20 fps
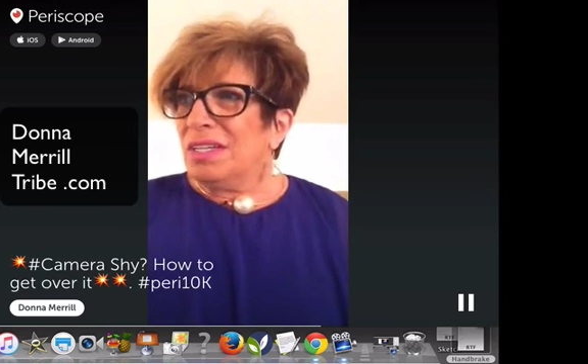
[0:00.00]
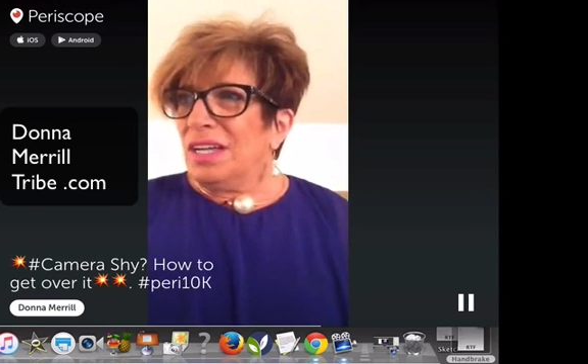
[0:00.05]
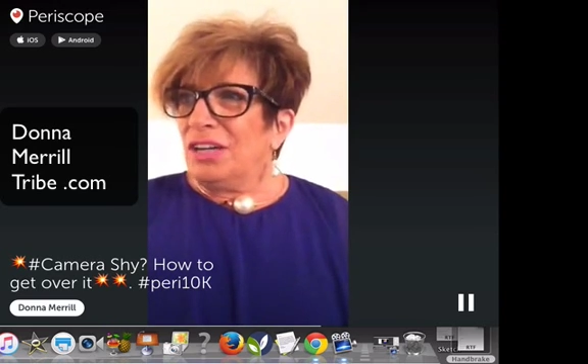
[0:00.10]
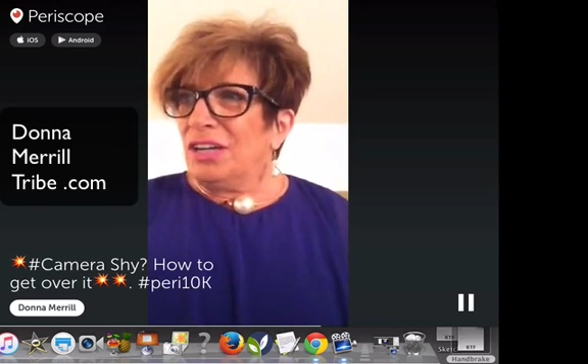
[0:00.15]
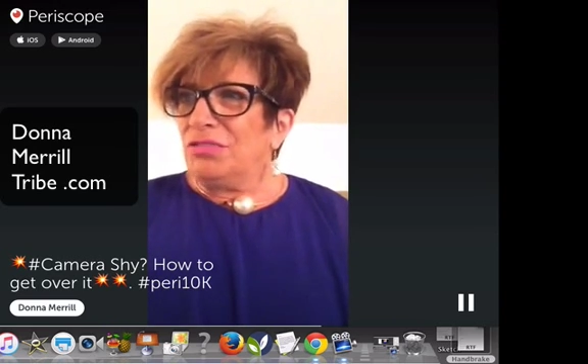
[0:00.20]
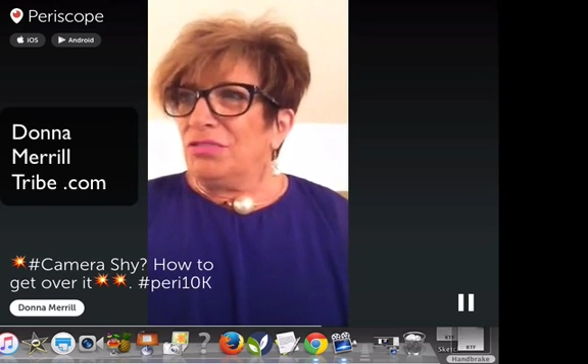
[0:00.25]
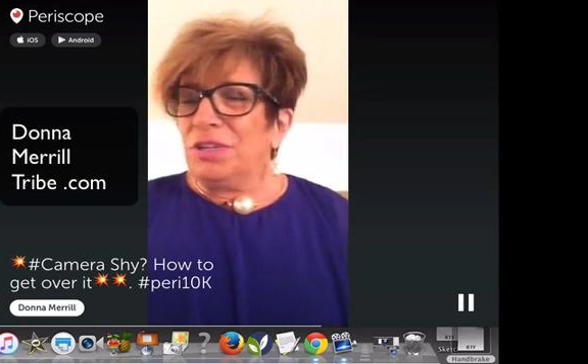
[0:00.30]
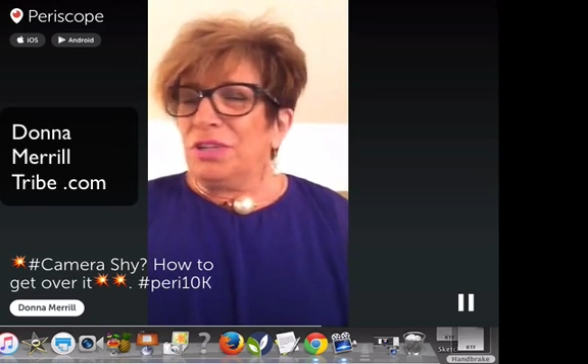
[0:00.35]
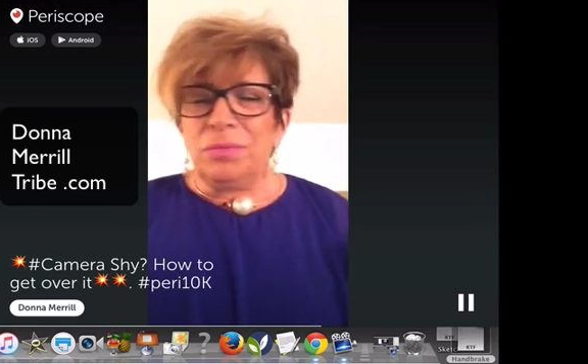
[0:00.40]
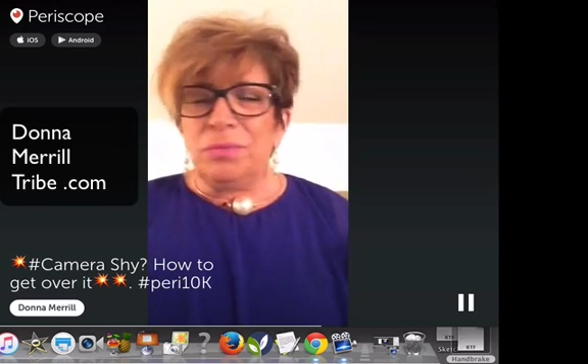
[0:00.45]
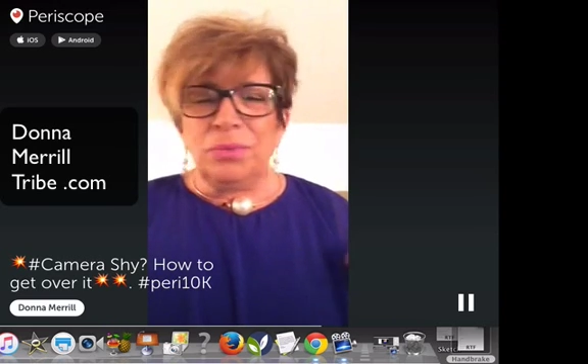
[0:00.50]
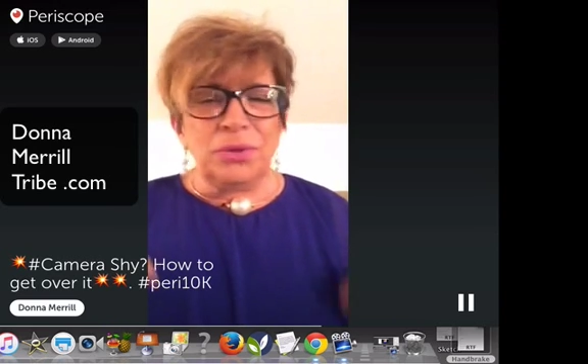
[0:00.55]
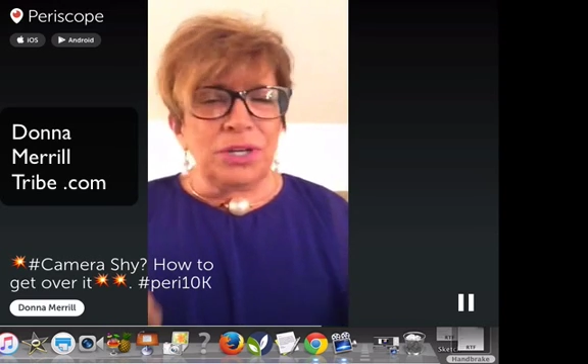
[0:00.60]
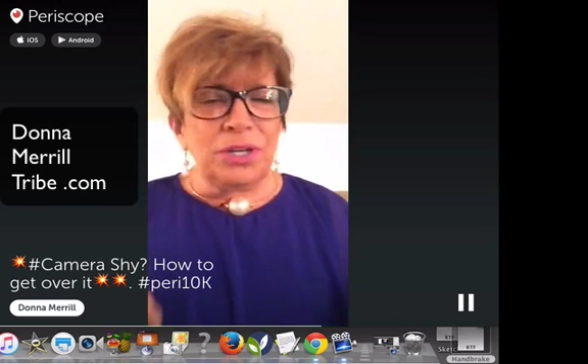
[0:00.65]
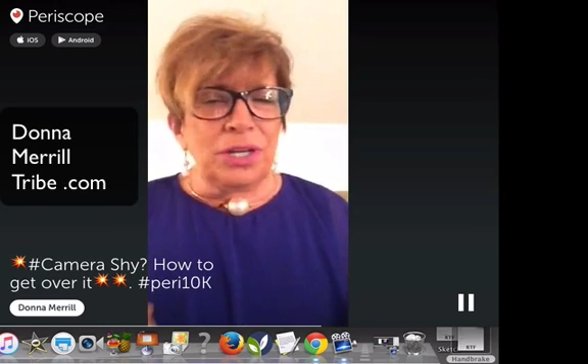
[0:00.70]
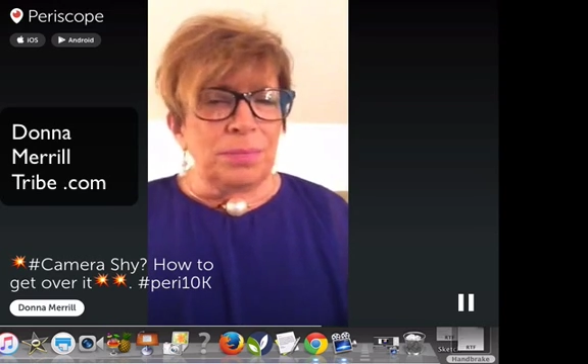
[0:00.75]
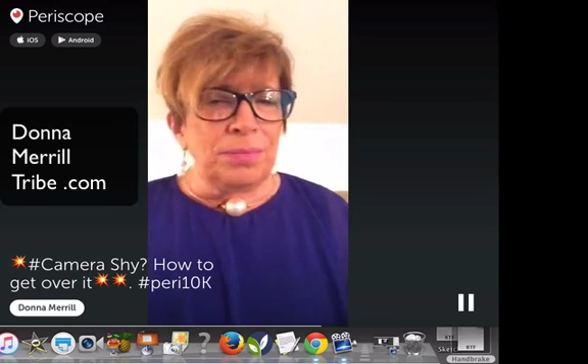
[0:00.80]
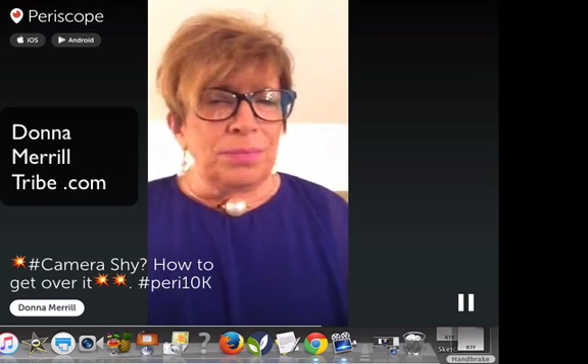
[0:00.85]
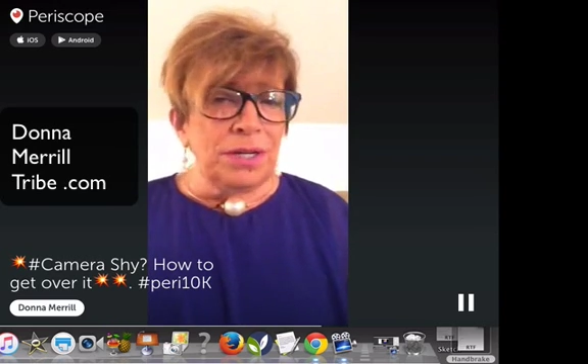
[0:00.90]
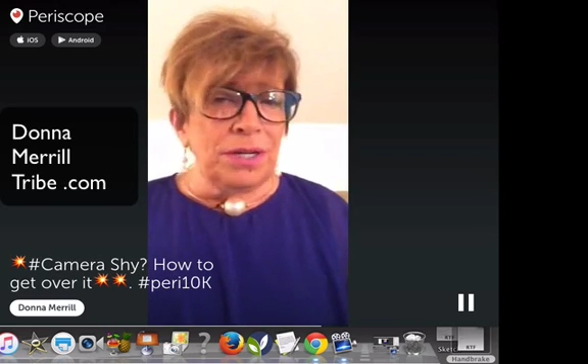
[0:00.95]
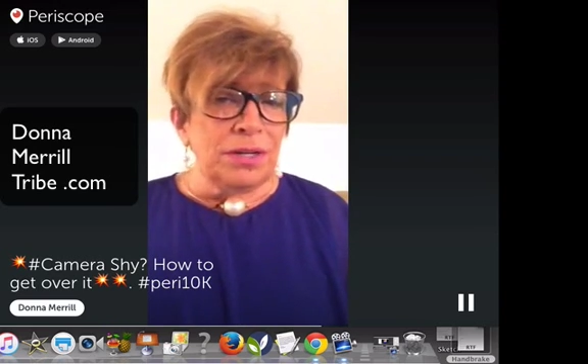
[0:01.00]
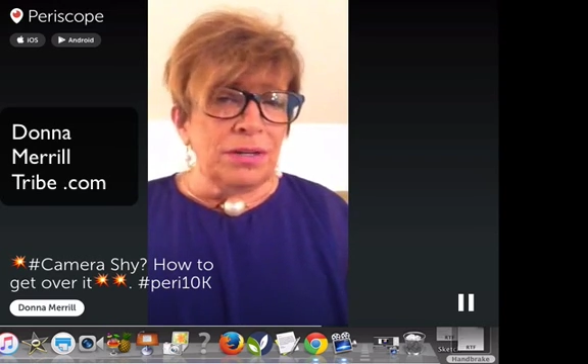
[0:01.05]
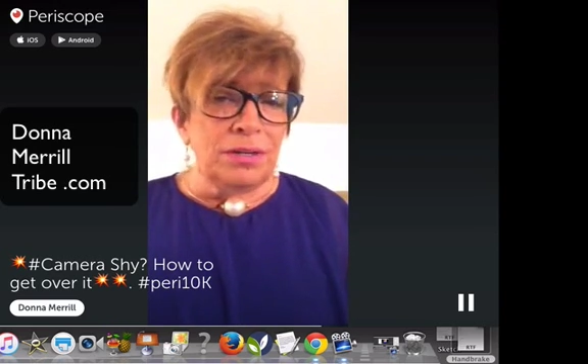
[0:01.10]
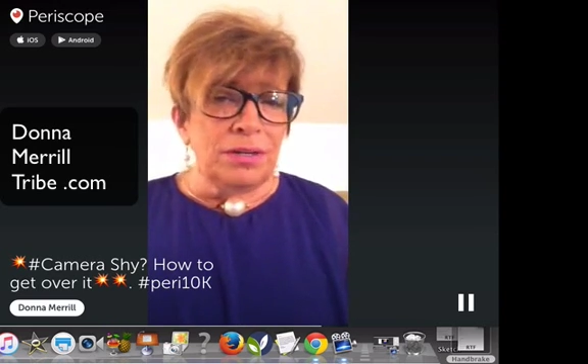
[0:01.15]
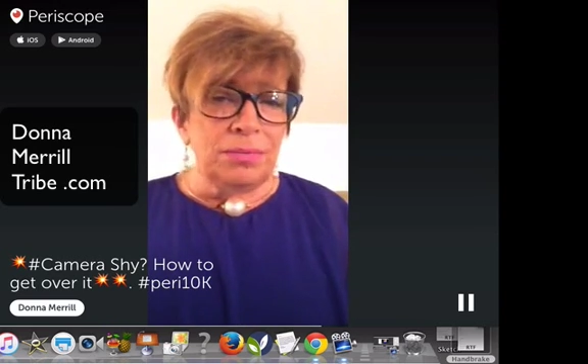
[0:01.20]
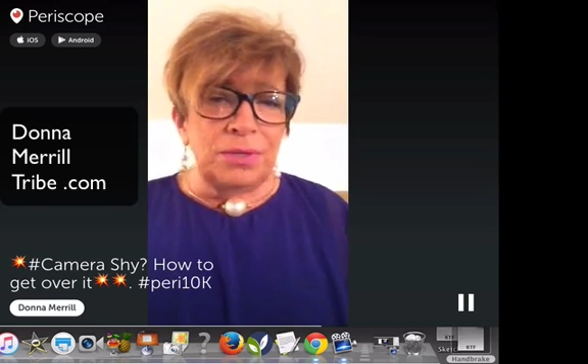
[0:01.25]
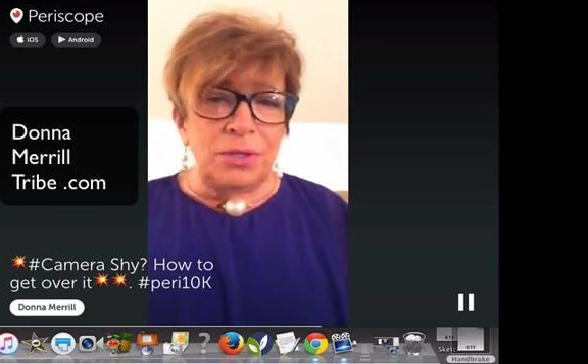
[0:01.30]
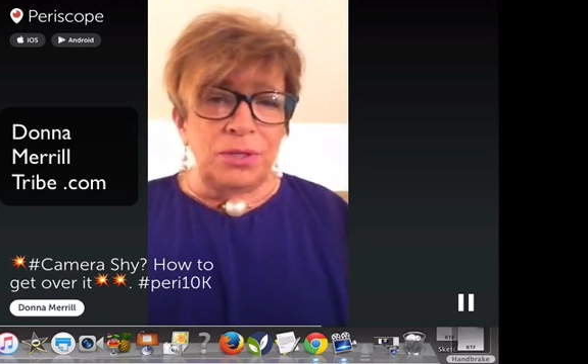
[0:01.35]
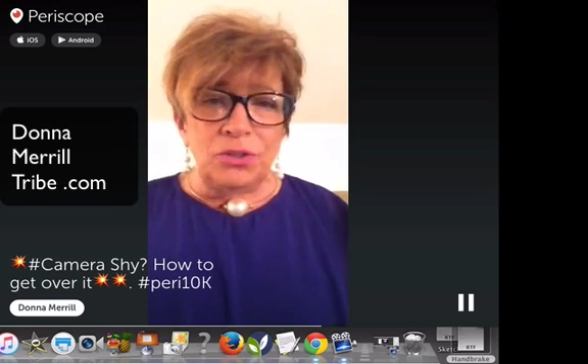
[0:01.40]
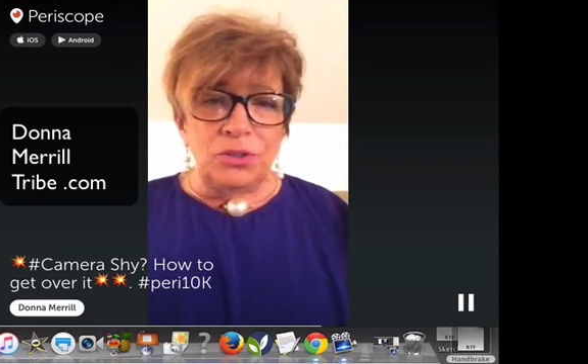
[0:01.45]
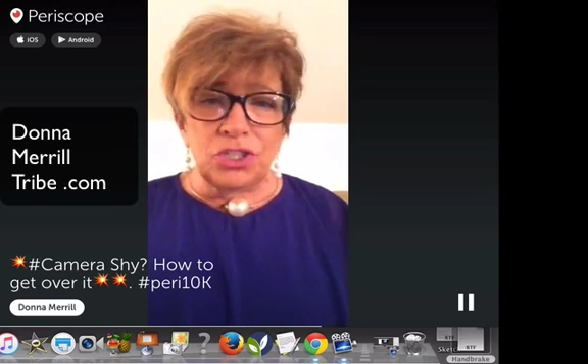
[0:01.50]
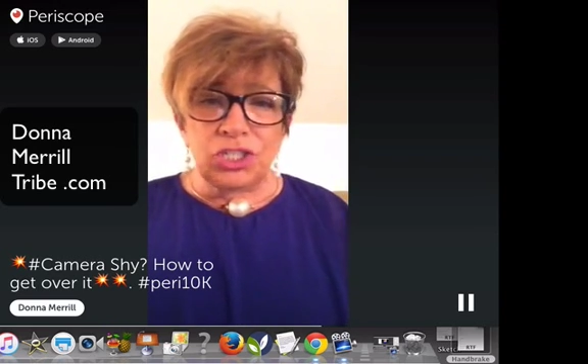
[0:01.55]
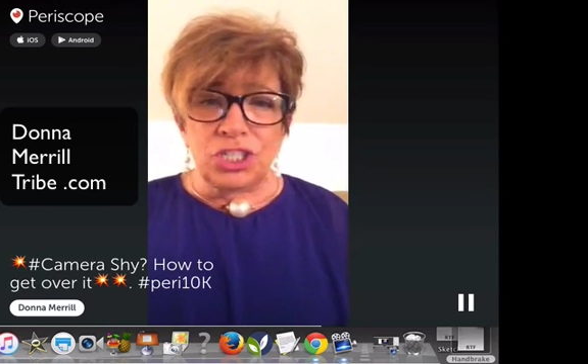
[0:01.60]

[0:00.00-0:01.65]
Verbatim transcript: a green board up there and be all